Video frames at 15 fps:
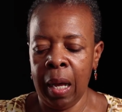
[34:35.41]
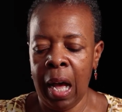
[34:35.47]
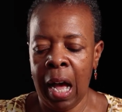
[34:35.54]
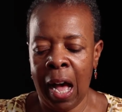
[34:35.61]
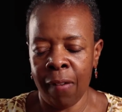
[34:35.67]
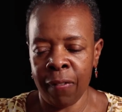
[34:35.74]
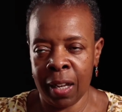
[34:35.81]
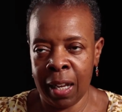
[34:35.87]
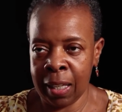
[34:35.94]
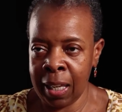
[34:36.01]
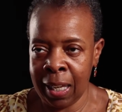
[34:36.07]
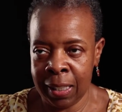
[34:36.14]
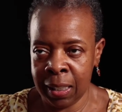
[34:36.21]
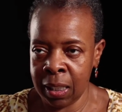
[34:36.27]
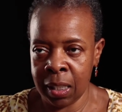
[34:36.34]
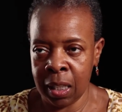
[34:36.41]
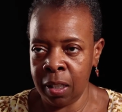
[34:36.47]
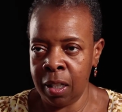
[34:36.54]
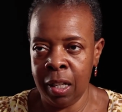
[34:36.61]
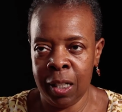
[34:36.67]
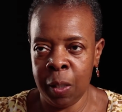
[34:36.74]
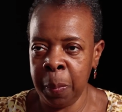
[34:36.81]
I've got cases that
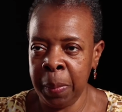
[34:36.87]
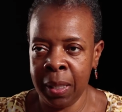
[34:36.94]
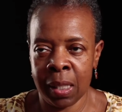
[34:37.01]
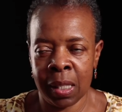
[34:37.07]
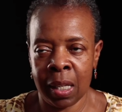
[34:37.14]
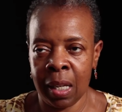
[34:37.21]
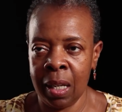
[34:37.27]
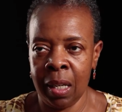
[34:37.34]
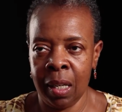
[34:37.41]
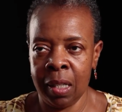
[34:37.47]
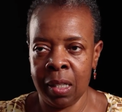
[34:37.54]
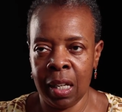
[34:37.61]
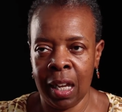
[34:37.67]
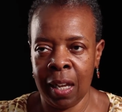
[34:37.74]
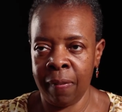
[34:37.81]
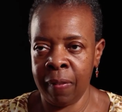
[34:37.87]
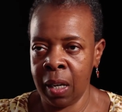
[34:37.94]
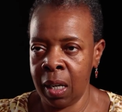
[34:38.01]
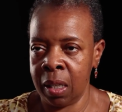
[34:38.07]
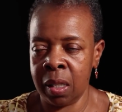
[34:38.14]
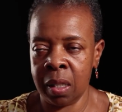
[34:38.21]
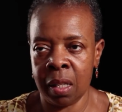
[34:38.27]
need to be assigned. I've
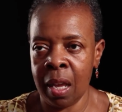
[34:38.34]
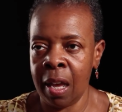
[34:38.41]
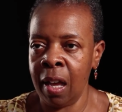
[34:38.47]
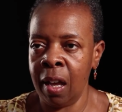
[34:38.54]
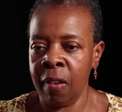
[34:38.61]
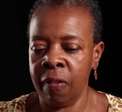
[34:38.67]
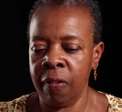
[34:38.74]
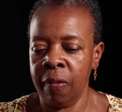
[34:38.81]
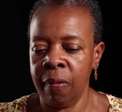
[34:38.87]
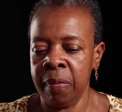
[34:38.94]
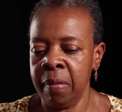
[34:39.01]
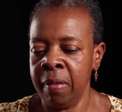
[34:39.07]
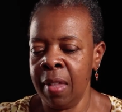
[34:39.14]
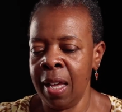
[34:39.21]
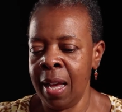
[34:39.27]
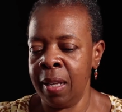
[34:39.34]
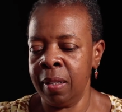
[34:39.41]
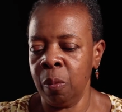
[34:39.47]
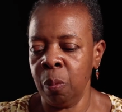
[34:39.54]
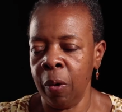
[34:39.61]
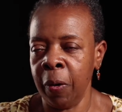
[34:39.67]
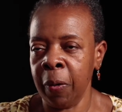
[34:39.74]
got staff that
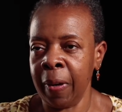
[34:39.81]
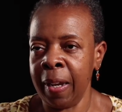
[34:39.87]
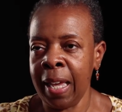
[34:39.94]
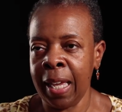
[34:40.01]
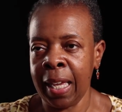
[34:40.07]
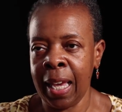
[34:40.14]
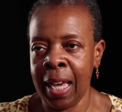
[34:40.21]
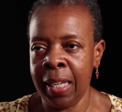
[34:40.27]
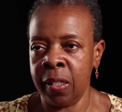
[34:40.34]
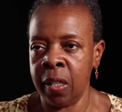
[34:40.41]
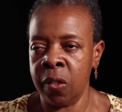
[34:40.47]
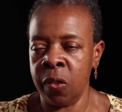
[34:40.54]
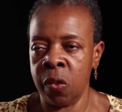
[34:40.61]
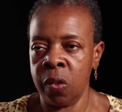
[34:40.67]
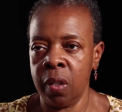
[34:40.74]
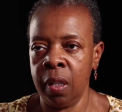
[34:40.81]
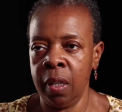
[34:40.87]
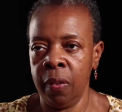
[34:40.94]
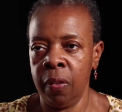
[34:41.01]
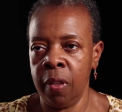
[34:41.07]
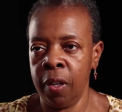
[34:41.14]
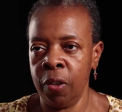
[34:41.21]
work or had cases
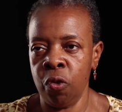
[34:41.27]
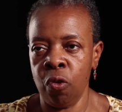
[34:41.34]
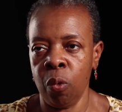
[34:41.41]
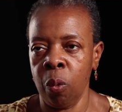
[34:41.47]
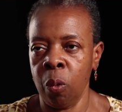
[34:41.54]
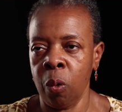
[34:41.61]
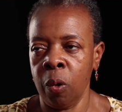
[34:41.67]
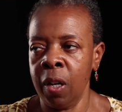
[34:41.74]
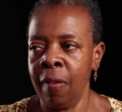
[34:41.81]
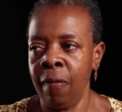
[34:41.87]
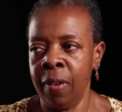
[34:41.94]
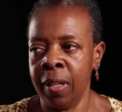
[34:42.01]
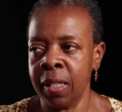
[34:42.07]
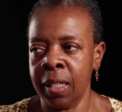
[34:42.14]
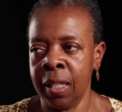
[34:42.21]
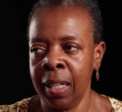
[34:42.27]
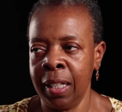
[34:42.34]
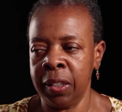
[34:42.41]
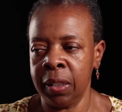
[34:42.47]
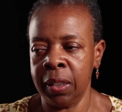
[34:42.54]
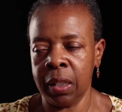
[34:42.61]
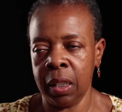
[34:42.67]
in their drawer,
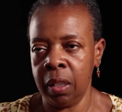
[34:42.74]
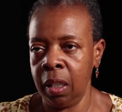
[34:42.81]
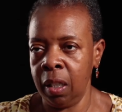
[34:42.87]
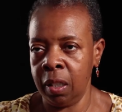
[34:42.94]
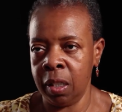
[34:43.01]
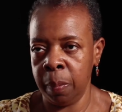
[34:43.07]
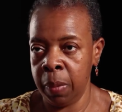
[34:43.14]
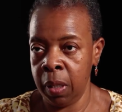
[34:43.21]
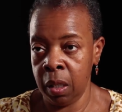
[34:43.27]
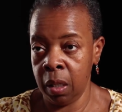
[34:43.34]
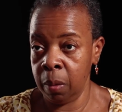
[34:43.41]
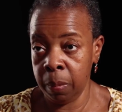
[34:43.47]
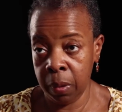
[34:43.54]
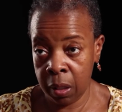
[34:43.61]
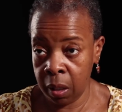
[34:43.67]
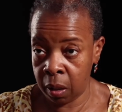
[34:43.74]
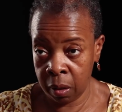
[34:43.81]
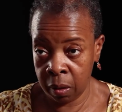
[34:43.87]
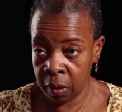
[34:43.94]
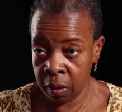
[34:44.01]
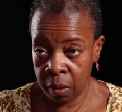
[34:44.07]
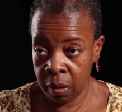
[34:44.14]
investigations that needed to be completed.
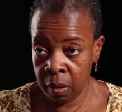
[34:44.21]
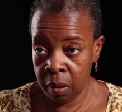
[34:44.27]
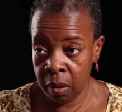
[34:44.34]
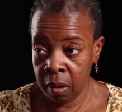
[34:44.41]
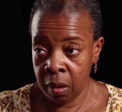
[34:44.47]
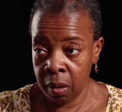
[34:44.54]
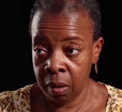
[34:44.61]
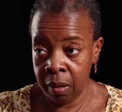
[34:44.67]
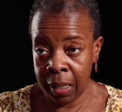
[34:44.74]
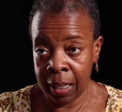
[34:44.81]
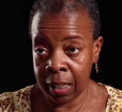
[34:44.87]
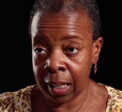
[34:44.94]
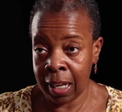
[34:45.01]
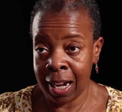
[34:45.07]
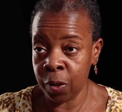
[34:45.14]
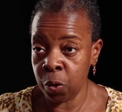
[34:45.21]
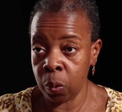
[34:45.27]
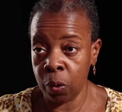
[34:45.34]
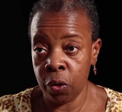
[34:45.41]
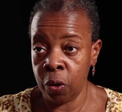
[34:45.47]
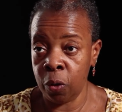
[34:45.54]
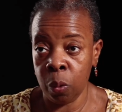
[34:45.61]
Deadlines
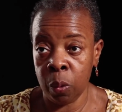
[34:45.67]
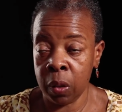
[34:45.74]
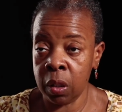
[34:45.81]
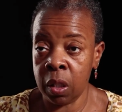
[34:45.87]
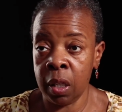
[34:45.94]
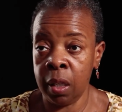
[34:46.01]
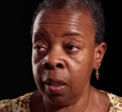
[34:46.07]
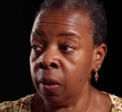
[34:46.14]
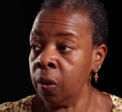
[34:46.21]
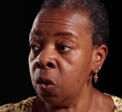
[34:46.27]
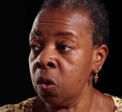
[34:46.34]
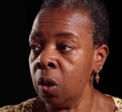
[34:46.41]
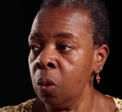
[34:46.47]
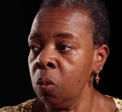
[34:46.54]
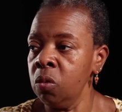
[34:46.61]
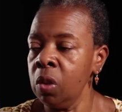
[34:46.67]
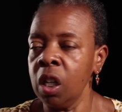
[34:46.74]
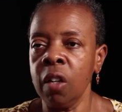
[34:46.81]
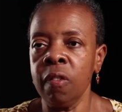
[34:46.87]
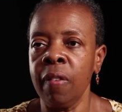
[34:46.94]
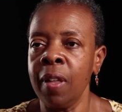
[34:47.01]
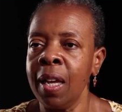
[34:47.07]
were due on things. So none
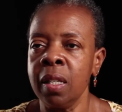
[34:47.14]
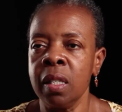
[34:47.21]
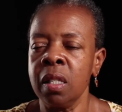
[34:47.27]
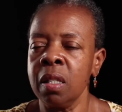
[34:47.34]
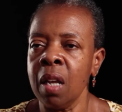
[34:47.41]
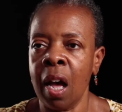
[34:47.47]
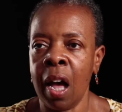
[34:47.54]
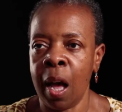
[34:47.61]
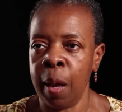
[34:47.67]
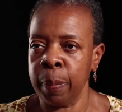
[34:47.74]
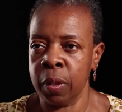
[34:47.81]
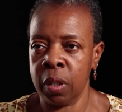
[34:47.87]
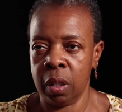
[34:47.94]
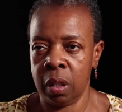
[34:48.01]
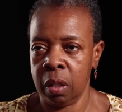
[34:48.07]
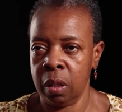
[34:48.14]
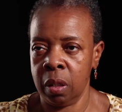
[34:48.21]
of that stops.